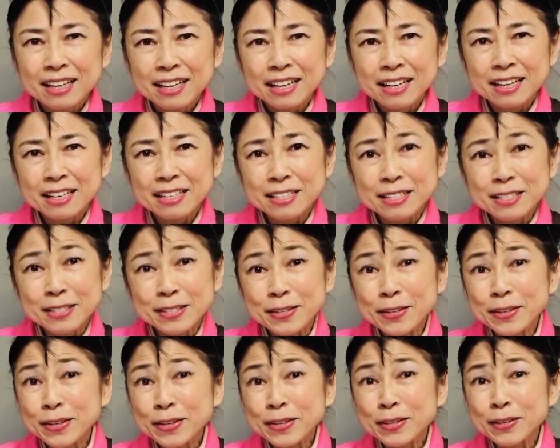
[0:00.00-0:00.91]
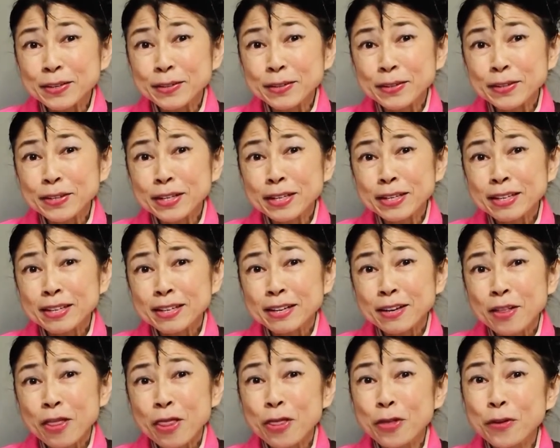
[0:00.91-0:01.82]
It circled
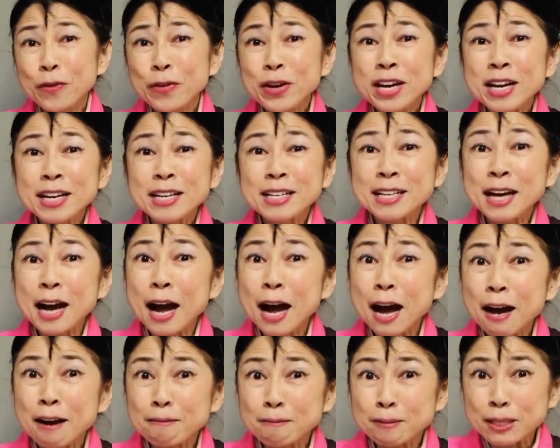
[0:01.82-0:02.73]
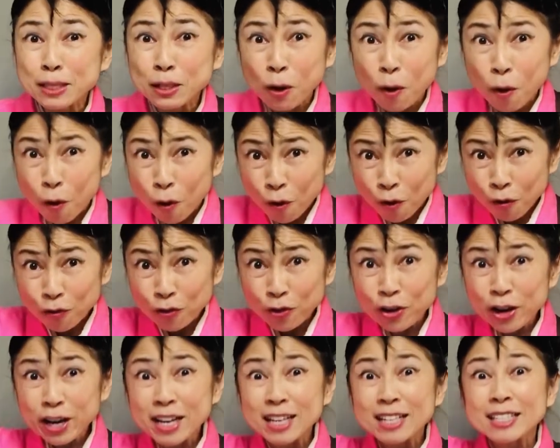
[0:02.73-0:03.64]
3 times
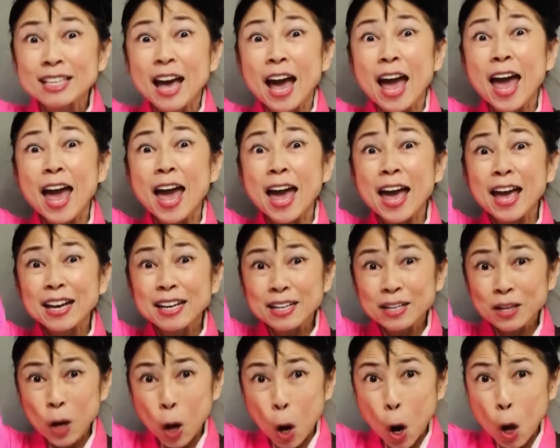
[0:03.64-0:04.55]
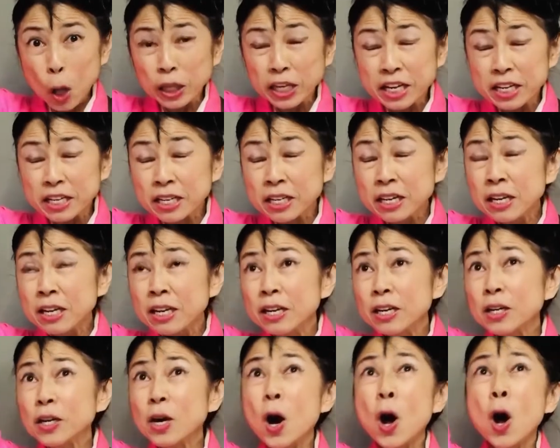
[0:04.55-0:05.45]
over his head, calling,
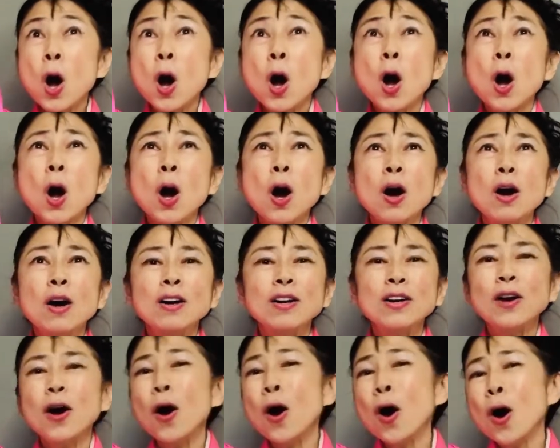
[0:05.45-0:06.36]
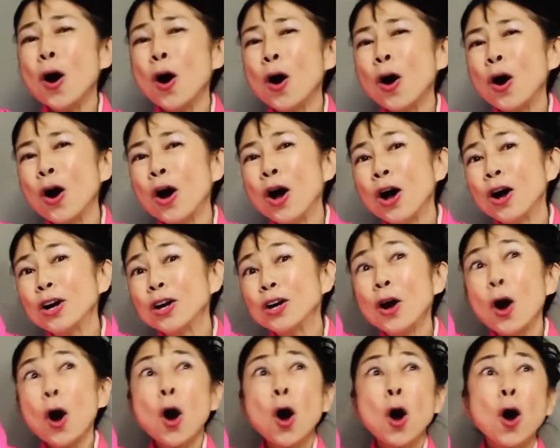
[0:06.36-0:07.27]
caw, caw,
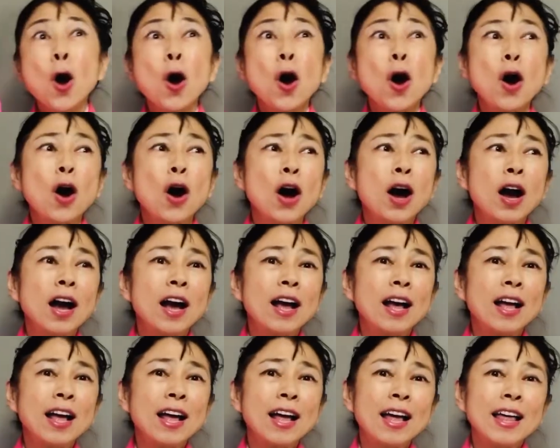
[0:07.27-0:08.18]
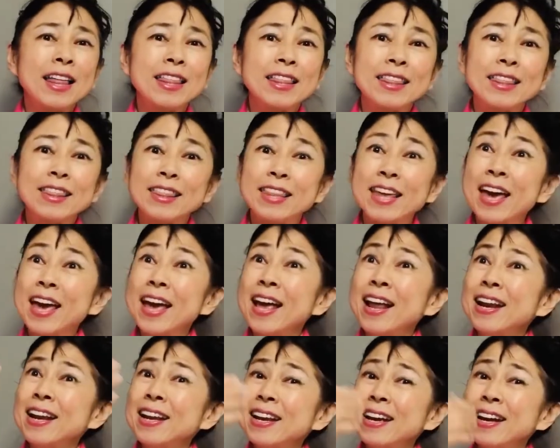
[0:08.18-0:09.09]
caw.
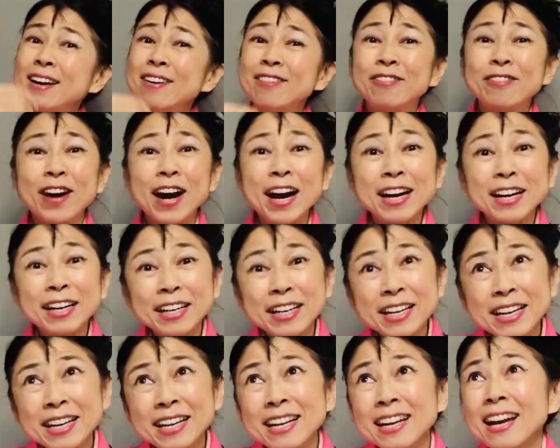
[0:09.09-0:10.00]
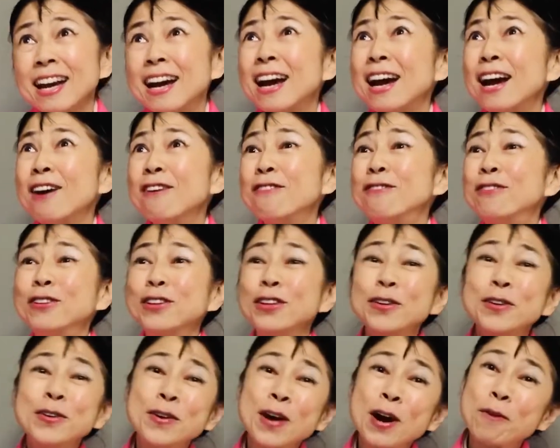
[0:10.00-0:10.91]
Then finally
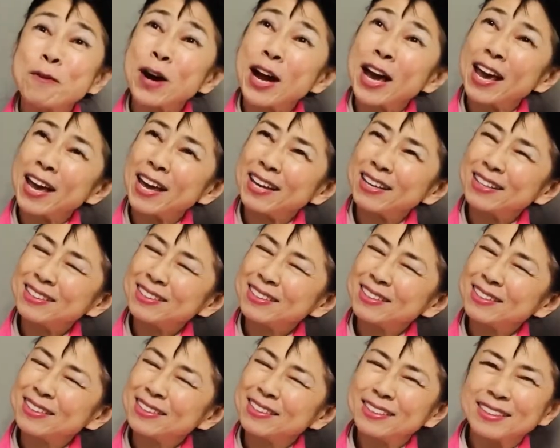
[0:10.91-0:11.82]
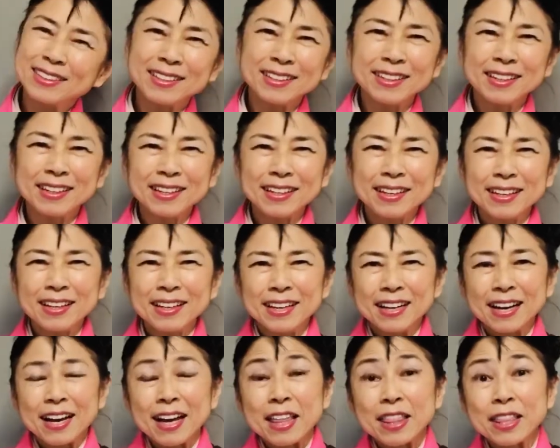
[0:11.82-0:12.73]
flew away.
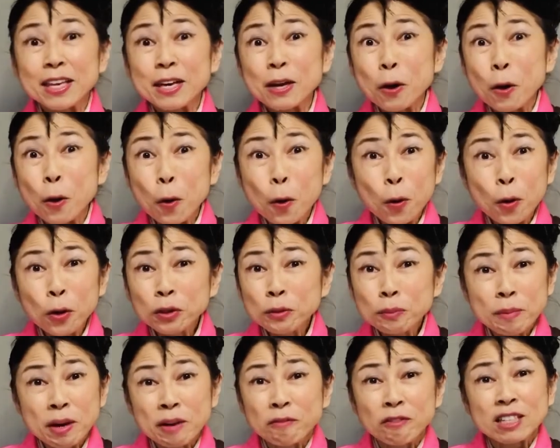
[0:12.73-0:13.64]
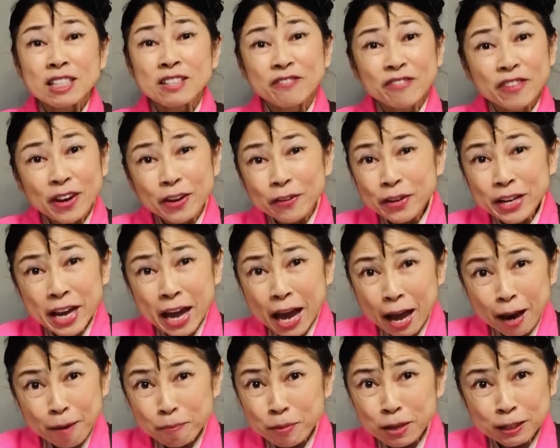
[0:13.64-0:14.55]
The old man was very
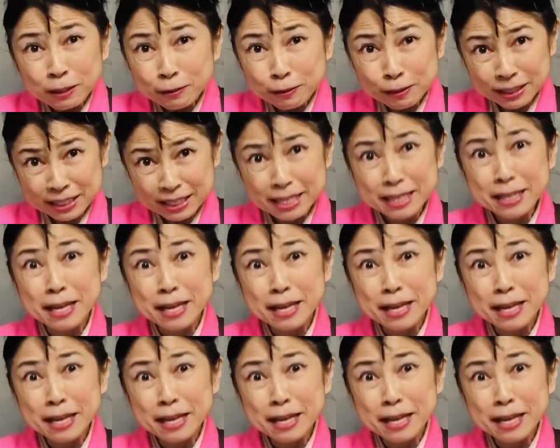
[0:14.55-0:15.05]
happy to see